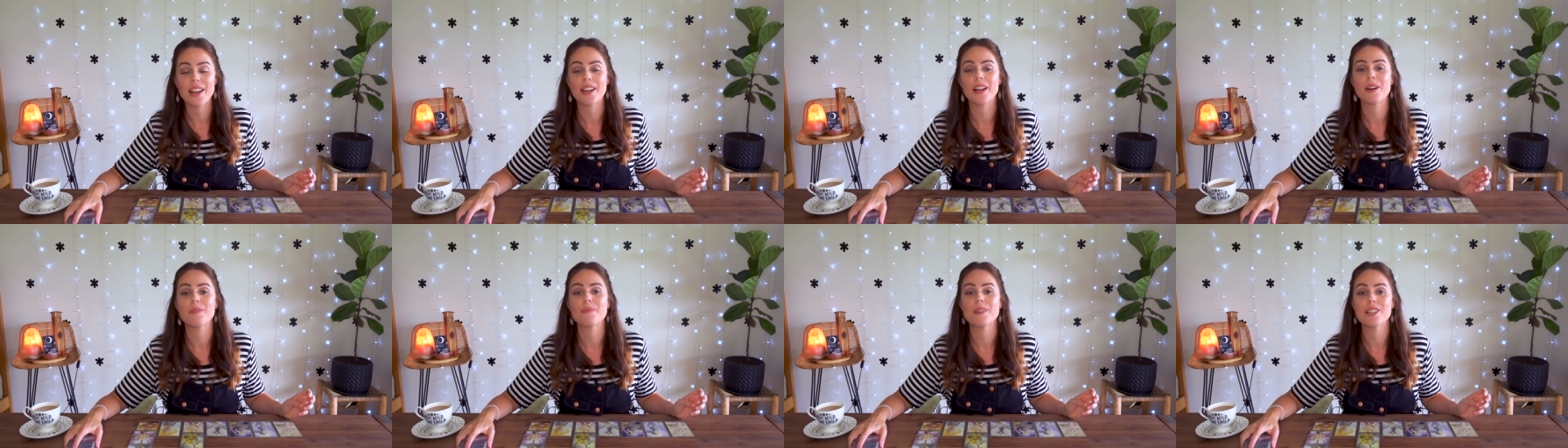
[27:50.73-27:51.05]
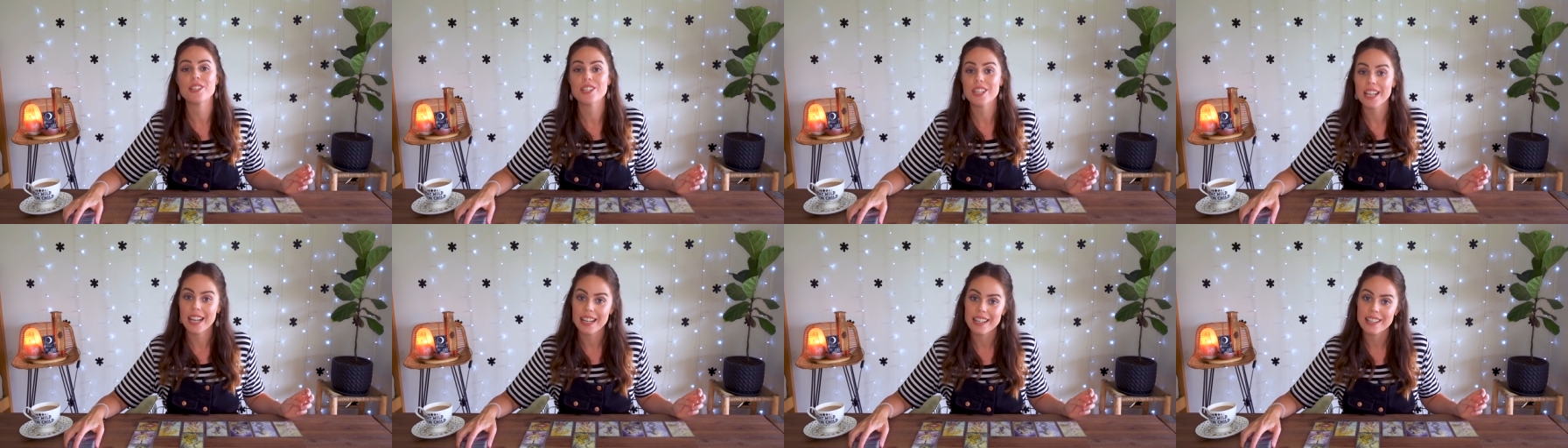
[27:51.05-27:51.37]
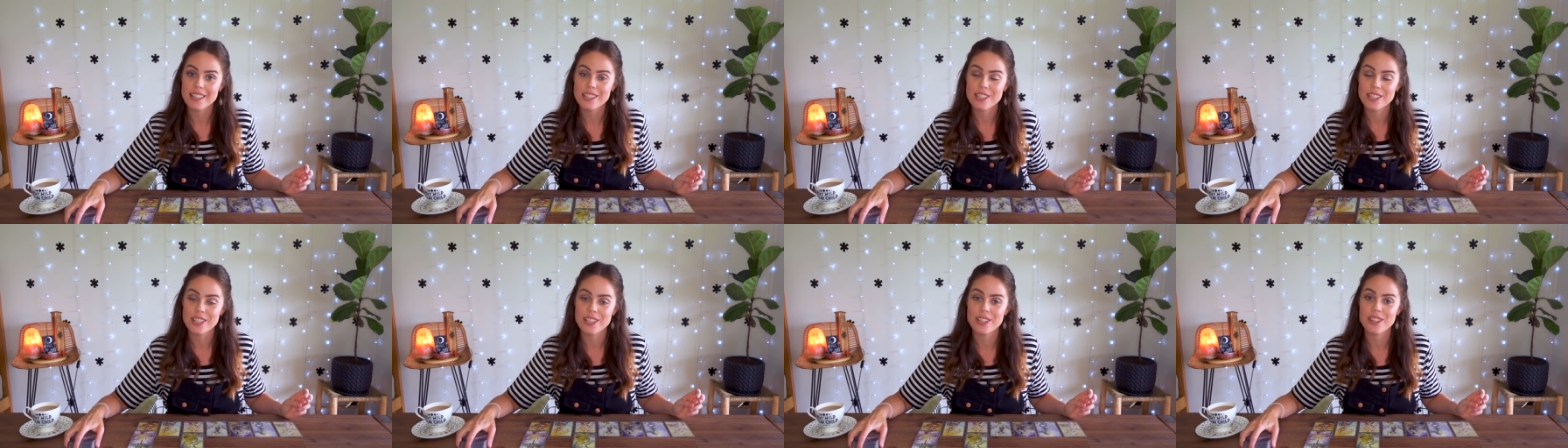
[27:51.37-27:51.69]
and I'll be
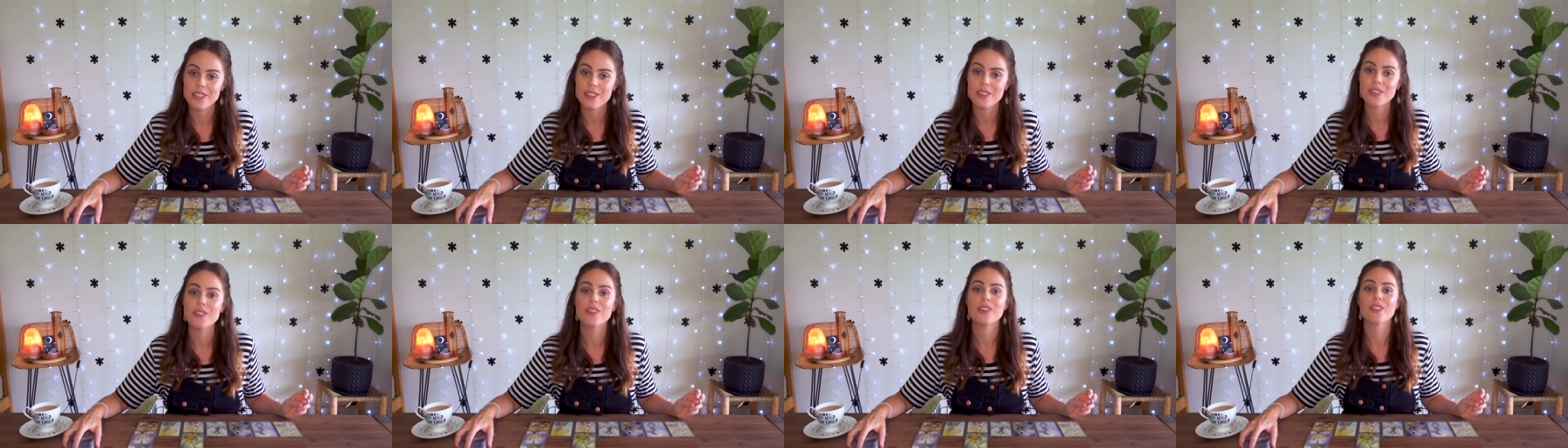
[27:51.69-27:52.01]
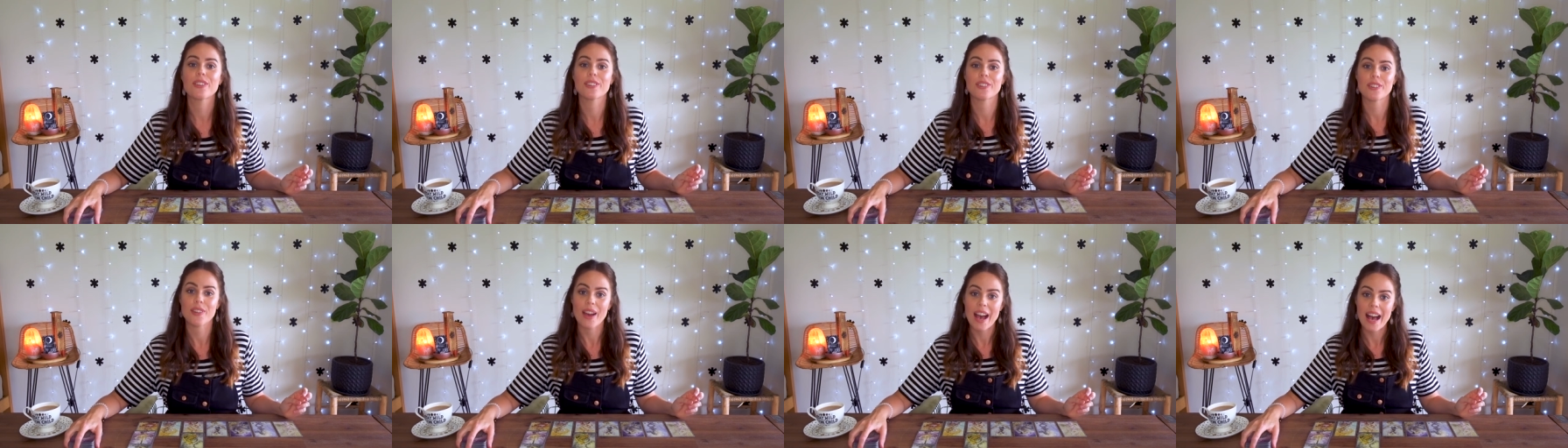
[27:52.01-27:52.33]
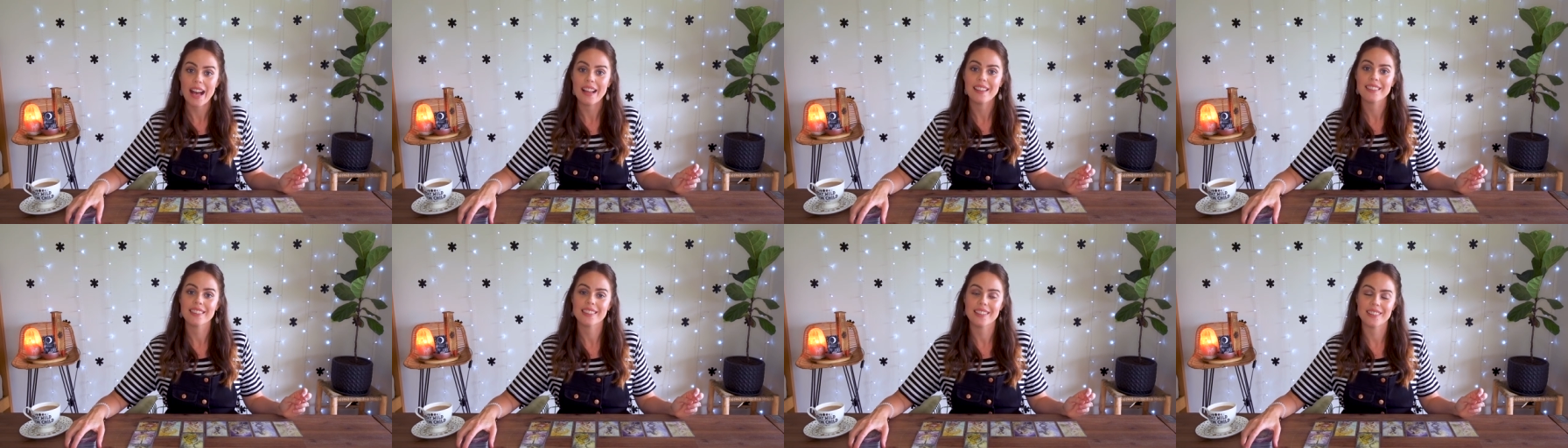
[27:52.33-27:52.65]
chatting to you
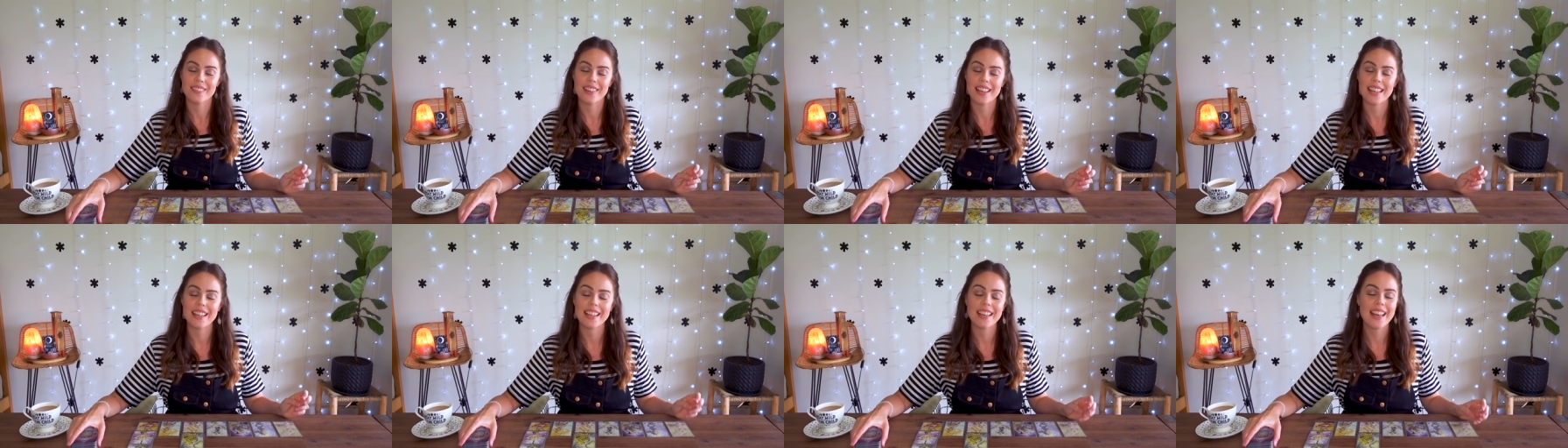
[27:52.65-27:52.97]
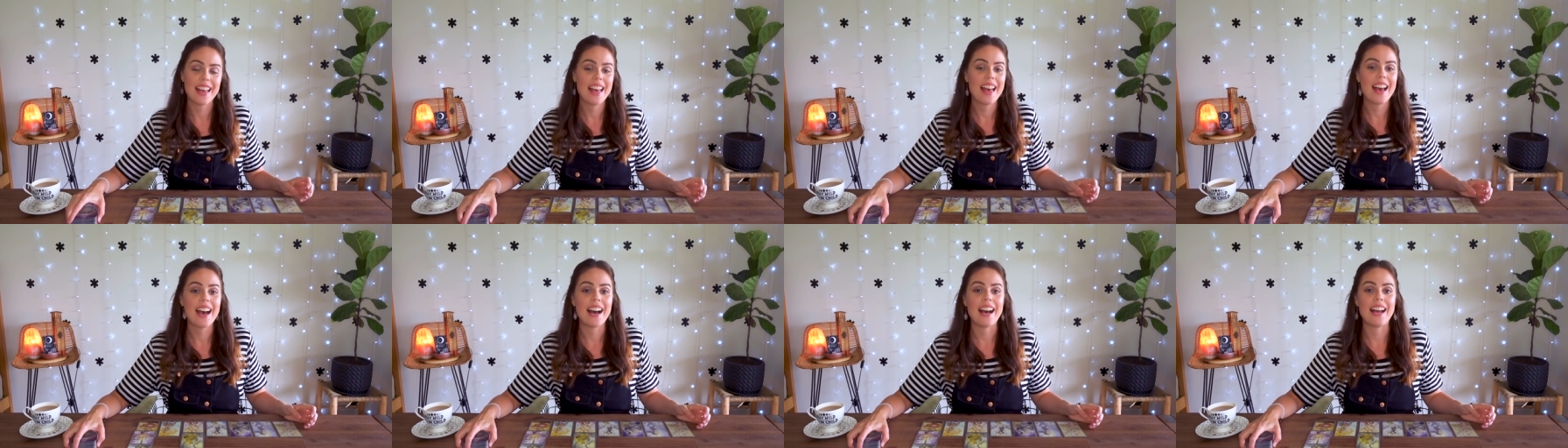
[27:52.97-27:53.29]
throughout the week.